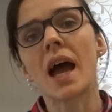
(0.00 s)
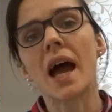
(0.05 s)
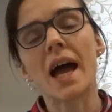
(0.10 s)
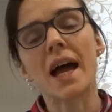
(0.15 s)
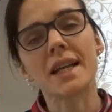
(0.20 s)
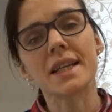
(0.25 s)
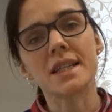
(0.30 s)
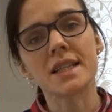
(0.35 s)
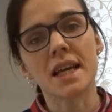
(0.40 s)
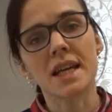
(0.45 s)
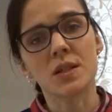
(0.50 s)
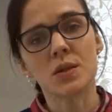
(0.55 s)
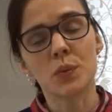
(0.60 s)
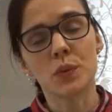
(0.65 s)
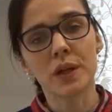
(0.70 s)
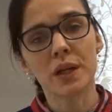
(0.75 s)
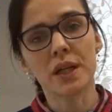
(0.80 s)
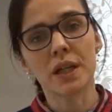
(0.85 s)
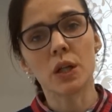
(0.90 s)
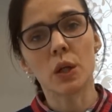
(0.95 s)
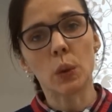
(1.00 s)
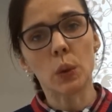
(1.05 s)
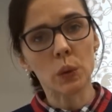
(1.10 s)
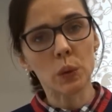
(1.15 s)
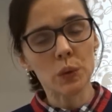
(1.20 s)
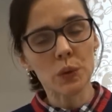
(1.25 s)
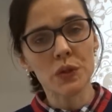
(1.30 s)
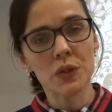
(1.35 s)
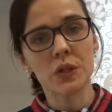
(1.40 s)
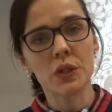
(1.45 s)
and it will
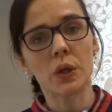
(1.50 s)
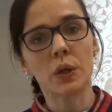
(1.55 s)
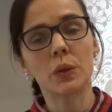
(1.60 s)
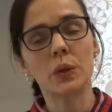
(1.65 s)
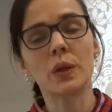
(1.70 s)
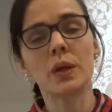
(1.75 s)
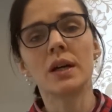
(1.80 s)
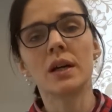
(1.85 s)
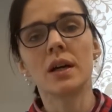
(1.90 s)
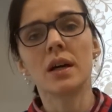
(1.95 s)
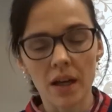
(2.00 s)
also